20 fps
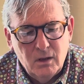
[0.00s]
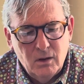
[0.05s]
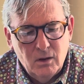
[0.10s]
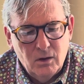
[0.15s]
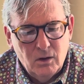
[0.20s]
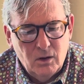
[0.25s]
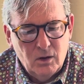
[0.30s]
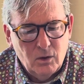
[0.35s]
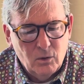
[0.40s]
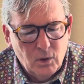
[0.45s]

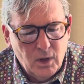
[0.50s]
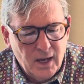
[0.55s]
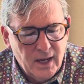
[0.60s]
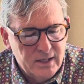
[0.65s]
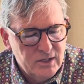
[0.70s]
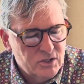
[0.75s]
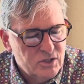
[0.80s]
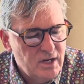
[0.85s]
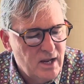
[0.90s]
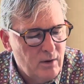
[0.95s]
All
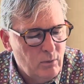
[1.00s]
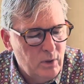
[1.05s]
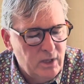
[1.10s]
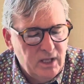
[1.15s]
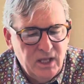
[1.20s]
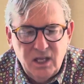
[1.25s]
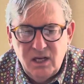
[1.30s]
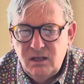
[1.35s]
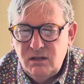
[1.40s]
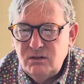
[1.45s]
right, so now we
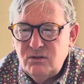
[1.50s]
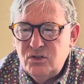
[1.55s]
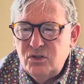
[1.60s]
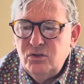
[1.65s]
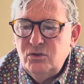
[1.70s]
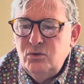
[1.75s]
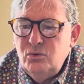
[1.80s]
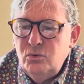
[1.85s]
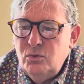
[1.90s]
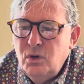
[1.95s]
get
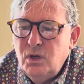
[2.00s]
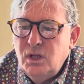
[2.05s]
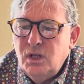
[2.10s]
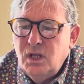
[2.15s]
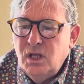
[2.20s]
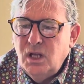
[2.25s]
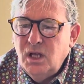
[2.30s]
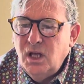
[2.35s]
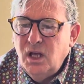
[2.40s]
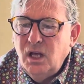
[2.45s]
into
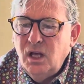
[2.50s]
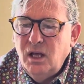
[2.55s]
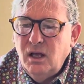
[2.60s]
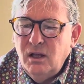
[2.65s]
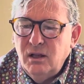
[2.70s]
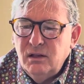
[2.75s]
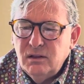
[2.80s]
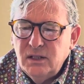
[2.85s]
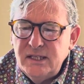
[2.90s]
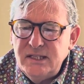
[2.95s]

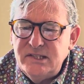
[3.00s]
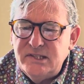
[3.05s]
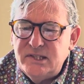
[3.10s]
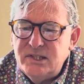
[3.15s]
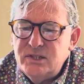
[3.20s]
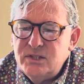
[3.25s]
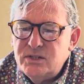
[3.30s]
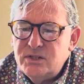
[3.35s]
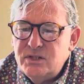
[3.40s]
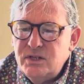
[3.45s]

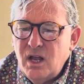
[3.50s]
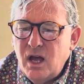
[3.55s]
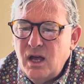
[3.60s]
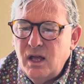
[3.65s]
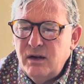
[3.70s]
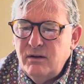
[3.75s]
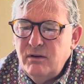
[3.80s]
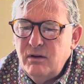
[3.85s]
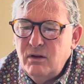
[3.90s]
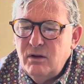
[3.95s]
leases,
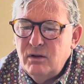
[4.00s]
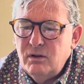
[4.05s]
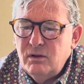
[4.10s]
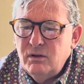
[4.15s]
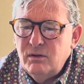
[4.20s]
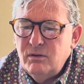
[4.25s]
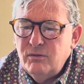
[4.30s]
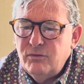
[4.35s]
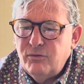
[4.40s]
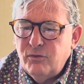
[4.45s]

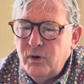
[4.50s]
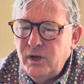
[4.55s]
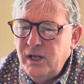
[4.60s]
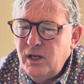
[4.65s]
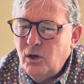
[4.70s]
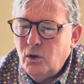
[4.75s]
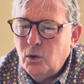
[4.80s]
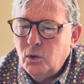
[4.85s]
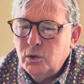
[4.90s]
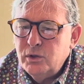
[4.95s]

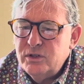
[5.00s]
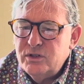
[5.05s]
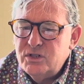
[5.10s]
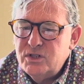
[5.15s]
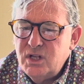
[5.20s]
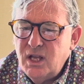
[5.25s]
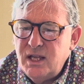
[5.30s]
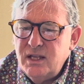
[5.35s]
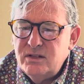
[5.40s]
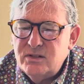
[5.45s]
non-freehold
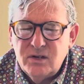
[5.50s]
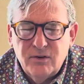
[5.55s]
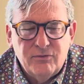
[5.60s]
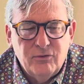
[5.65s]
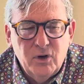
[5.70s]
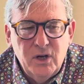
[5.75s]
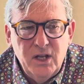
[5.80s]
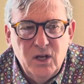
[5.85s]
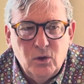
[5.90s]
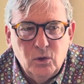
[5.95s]
estates. A
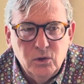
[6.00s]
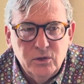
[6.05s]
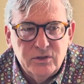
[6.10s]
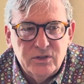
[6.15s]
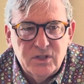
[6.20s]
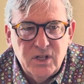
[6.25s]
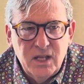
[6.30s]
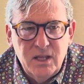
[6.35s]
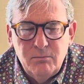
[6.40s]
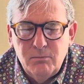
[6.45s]
freehold
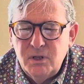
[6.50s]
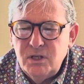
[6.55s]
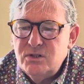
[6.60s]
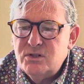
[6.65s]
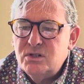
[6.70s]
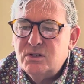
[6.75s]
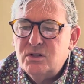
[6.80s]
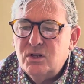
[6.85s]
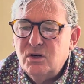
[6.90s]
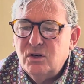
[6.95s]
estate means
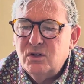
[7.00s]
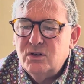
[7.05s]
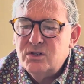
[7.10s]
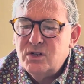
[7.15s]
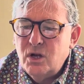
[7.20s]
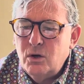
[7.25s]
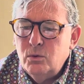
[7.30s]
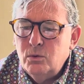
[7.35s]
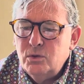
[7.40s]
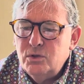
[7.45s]
that there is
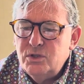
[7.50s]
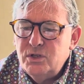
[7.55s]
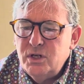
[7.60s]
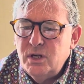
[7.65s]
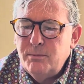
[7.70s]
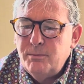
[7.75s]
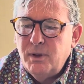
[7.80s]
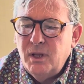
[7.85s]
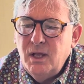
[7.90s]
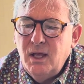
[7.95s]

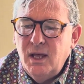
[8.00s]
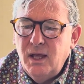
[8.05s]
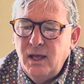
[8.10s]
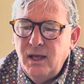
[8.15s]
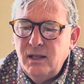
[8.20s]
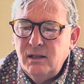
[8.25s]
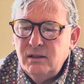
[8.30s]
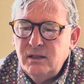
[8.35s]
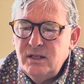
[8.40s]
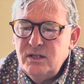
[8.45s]
ownership.
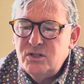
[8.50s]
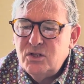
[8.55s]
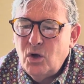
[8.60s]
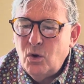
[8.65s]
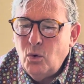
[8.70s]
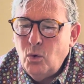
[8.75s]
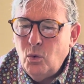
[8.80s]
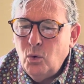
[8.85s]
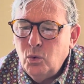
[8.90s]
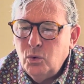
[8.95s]
A
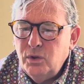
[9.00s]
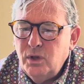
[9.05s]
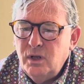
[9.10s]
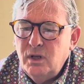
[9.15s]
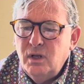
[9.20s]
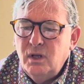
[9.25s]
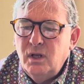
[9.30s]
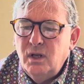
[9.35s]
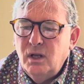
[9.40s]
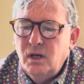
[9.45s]
leasehold
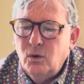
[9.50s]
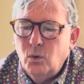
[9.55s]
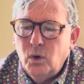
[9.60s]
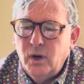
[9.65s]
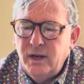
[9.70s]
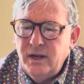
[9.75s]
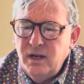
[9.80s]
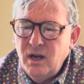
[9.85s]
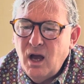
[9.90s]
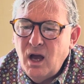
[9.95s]
or
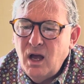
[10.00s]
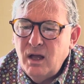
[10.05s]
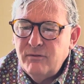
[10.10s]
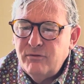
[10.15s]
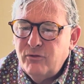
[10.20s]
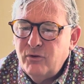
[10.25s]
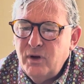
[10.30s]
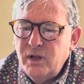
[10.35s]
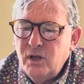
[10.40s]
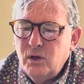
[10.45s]
a
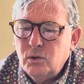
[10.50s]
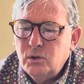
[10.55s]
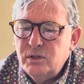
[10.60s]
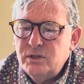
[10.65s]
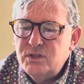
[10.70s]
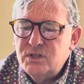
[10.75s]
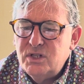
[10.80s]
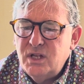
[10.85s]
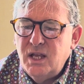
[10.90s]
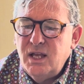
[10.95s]
non-freehold
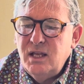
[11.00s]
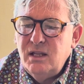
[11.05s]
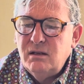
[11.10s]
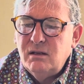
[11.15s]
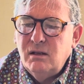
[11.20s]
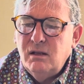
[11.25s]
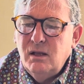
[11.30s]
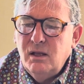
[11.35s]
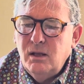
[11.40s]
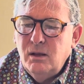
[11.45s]

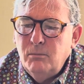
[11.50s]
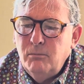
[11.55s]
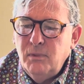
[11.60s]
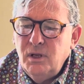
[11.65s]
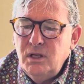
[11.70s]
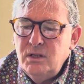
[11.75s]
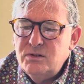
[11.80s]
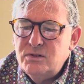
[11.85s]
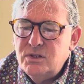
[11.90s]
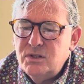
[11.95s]
estate
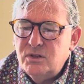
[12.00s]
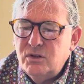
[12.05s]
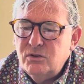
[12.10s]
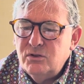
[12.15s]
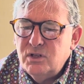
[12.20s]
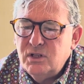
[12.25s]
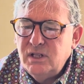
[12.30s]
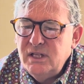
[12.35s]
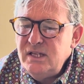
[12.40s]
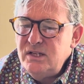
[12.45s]
means that
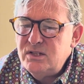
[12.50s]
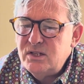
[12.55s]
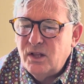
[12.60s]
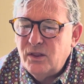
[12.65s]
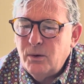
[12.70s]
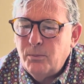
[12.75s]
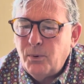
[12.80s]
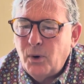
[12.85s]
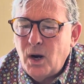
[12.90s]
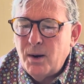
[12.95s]
there's a lease on
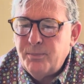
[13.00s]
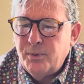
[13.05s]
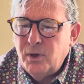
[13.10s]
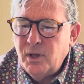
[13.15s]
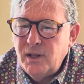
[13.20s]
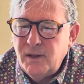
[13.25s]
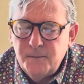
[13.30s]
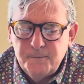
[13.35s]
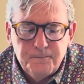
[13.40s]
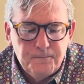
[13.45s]
the
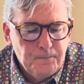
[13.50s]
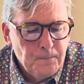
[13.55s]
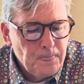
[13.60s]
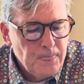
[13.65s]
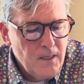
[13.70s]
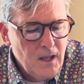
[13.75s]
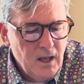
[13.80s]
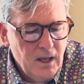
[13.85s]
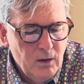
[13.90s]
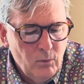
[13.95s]
property.
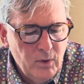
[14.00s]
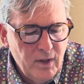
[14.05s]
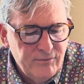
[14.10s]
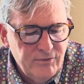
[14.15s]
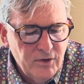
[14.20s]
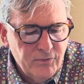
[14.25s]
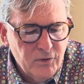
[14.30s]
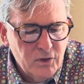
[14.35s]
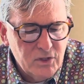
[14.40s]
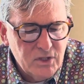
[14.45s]
And we have
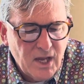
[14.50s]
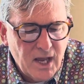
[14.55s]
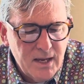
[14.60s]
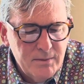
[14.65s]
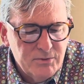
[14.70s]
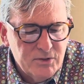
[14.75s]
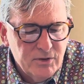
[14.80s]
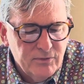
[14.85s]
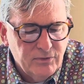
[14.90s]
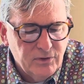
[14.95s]
different
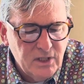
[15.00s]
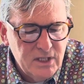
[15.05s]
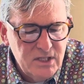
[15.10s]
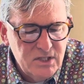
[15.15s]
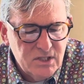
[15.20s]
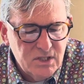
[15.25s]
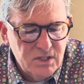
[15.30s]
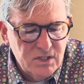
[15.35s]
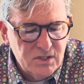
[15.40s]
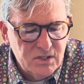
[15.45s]
types of
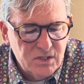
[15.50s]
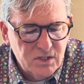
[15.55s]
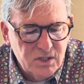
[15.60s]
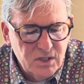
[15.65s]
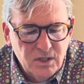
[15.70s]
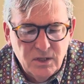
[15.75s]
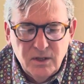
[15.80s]
leases.